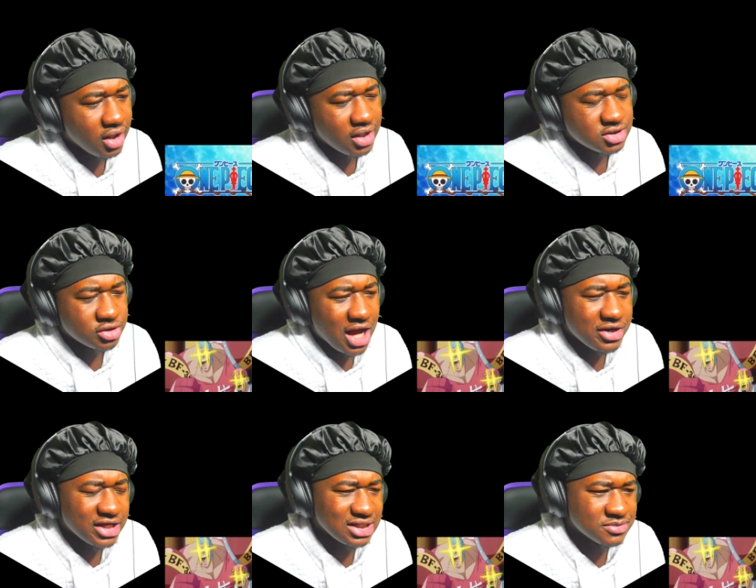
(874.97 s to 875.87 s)
So now
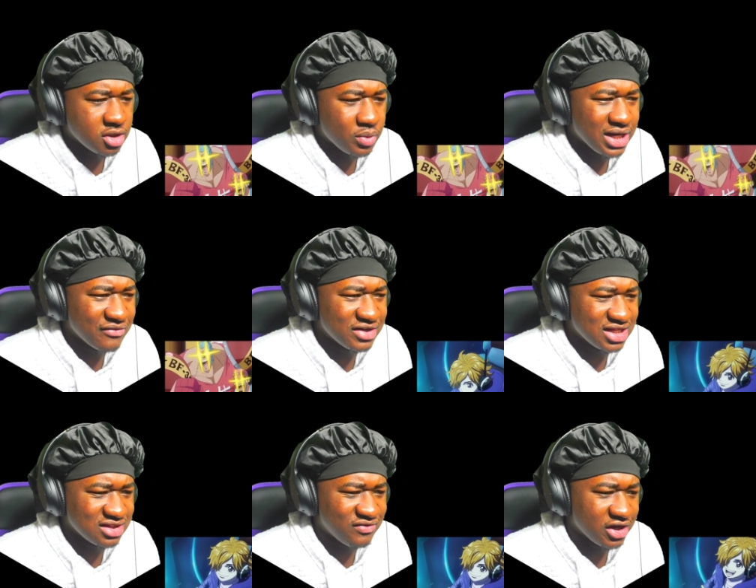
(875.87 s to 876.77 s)
next episode, we're not gonna get
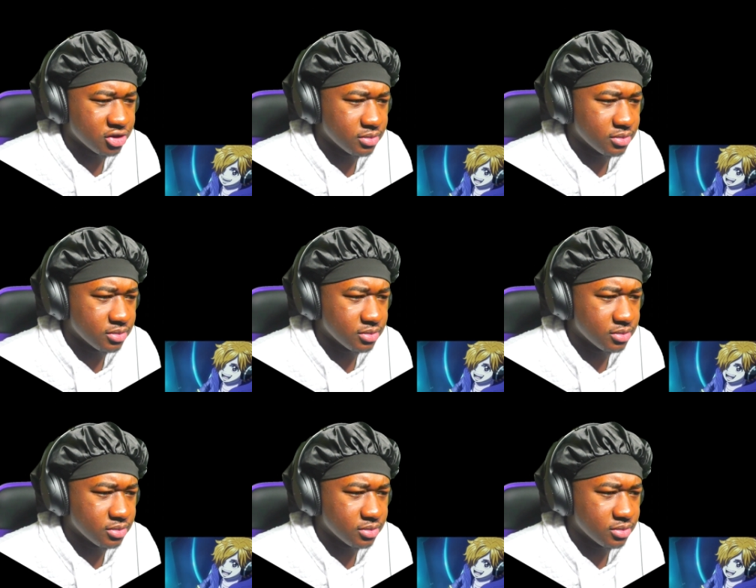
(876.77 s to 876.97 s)
the fight no more.